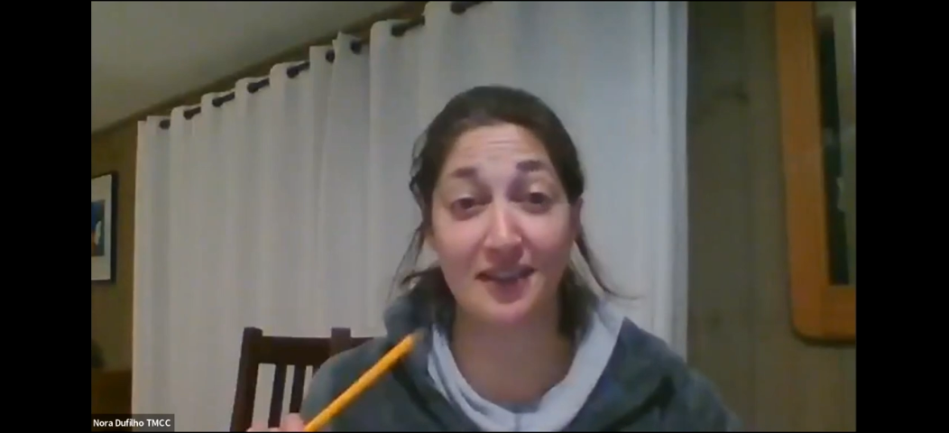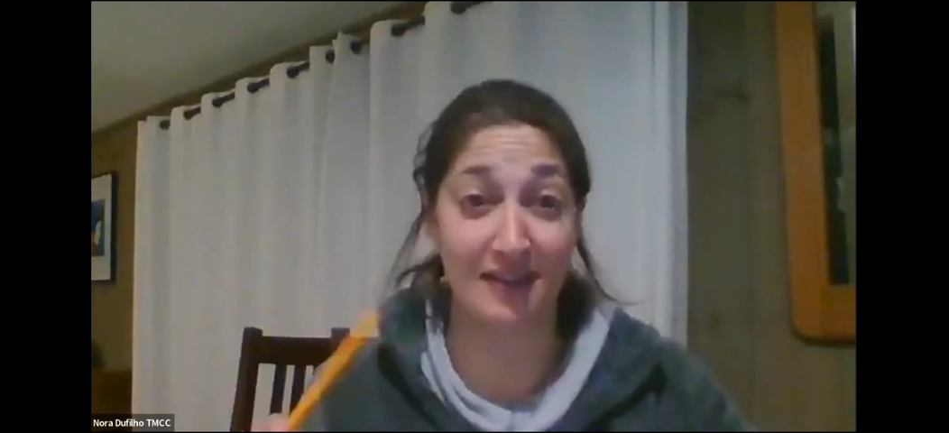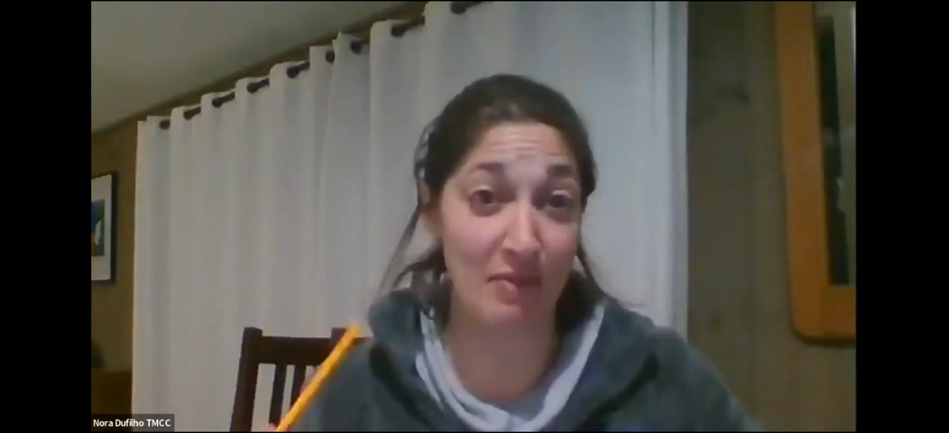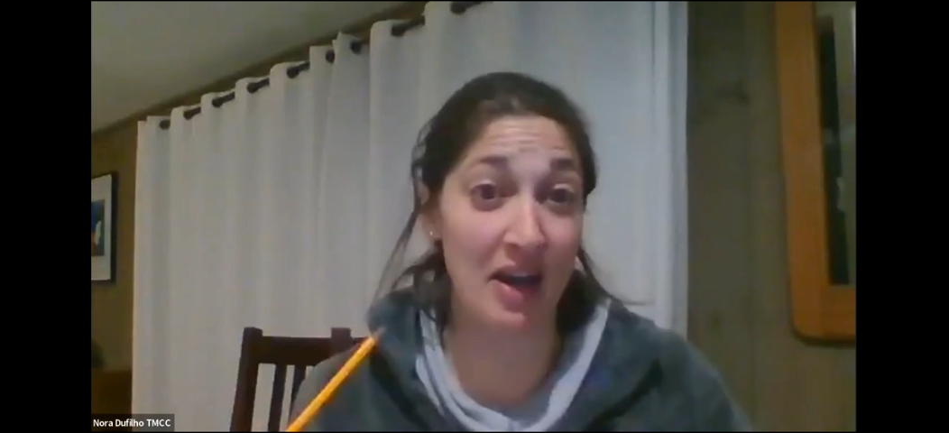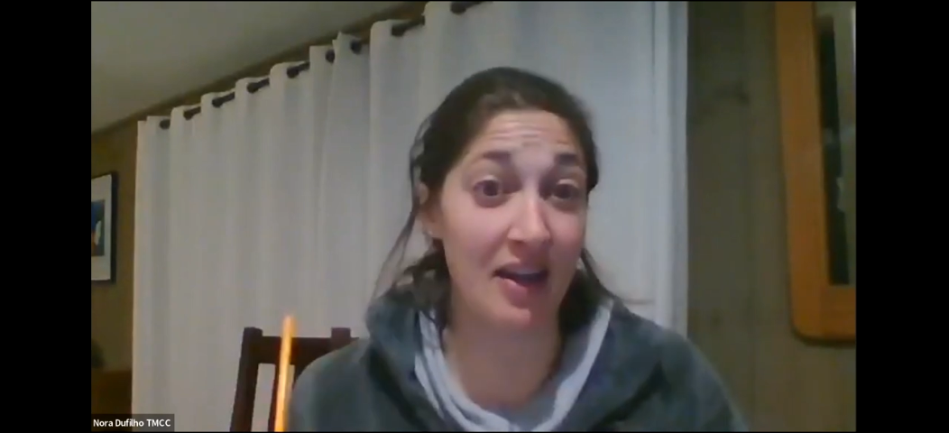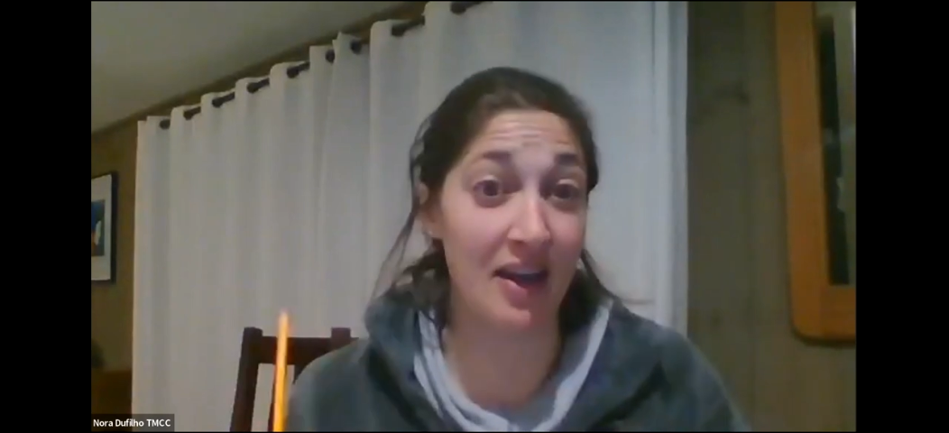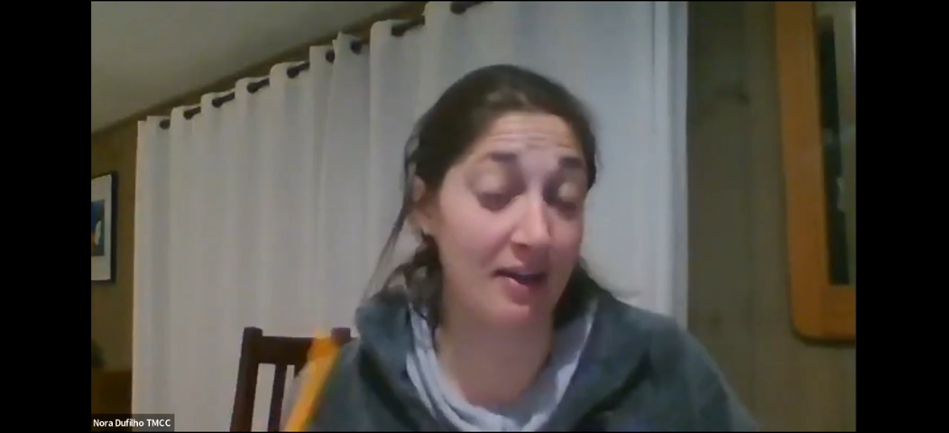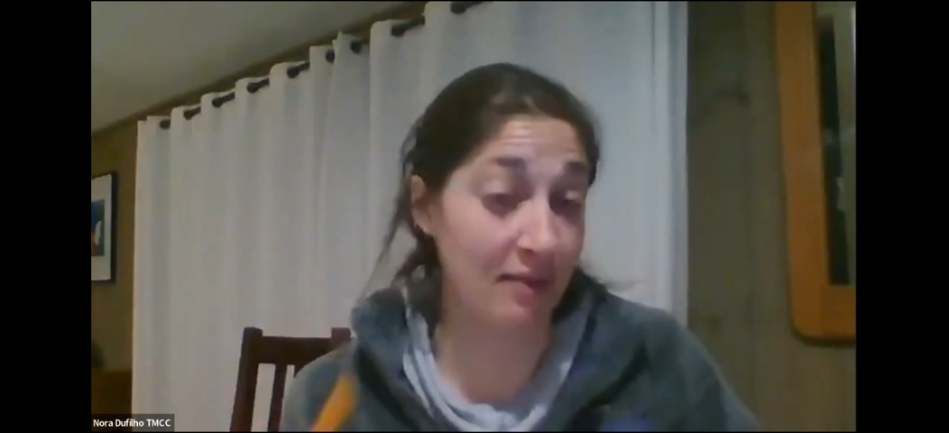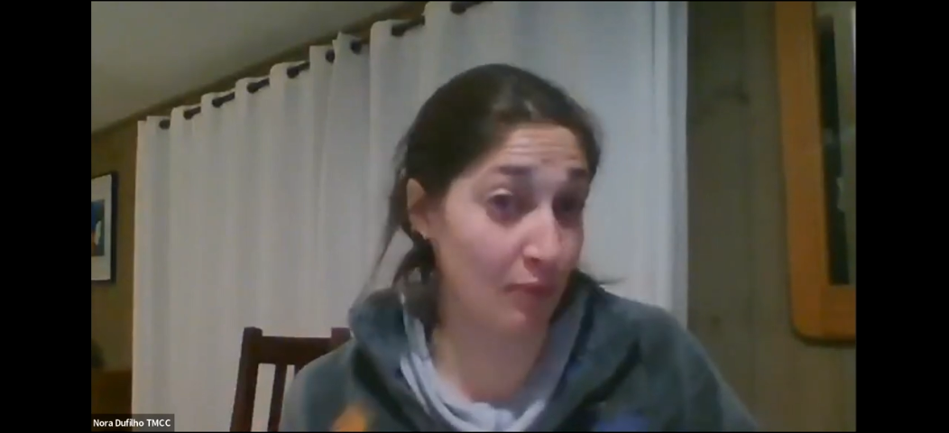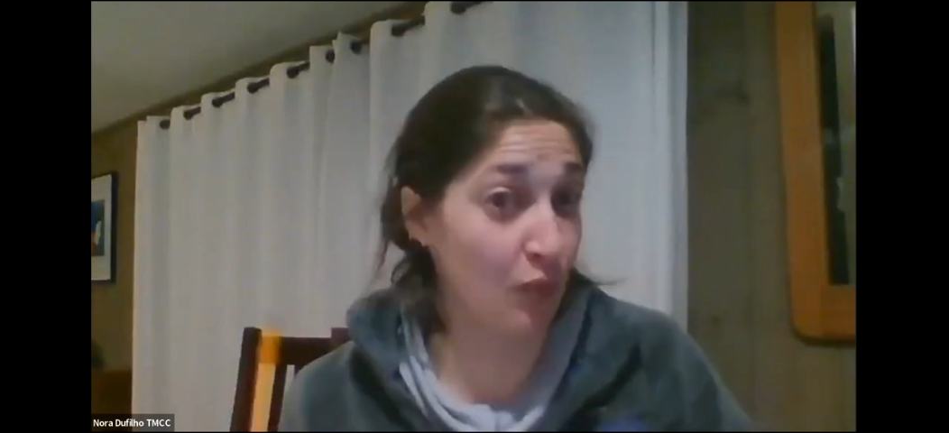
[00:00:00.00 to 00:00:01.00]
This is my
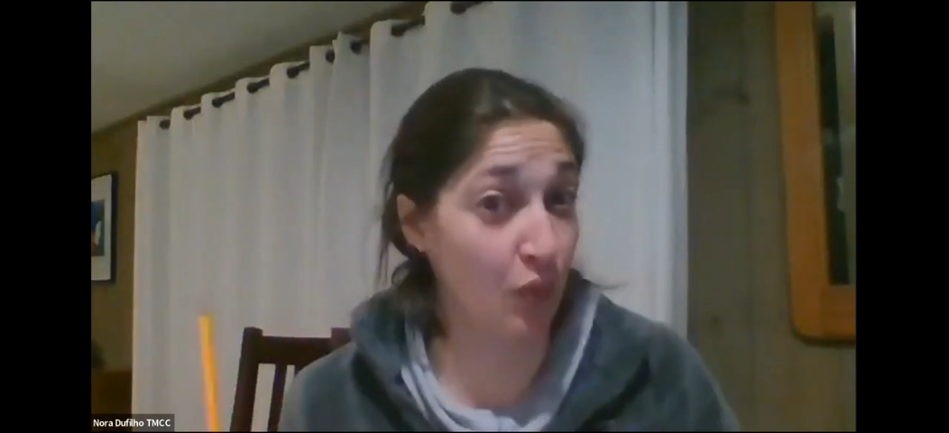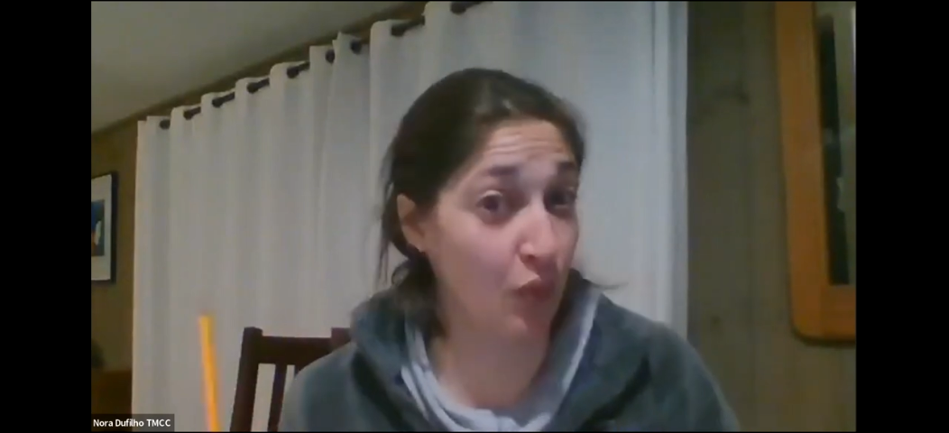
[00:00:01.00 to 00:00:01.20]
like,